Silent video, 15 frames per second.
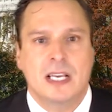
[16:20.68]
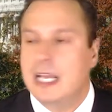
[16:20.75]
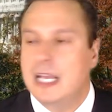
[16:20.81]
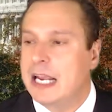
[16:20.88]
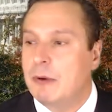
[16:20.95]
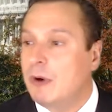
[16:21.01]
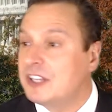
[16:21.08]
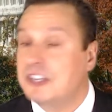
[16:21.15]

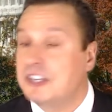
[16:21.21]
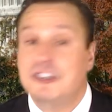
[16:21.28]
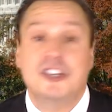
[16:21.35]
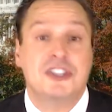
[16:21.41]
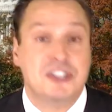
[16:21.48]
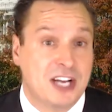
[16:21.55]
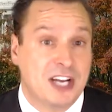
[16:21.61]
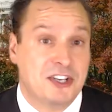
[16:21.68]
It wasn't
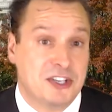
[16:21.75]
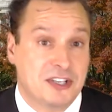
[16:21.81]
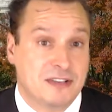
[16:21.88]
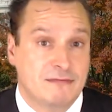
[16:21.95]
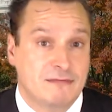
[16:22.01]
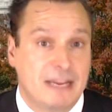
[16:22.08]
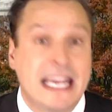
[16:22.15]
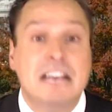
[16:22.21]
just judges.
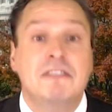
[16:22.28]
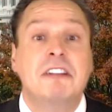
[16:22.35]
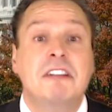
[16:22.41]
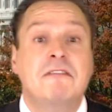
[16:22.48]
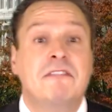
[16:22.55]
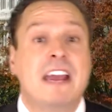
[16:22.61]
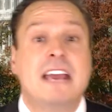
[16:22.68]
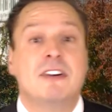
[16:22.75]
England
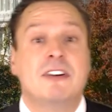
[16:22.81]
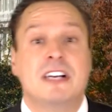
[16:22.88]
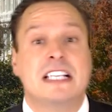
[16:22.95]
favored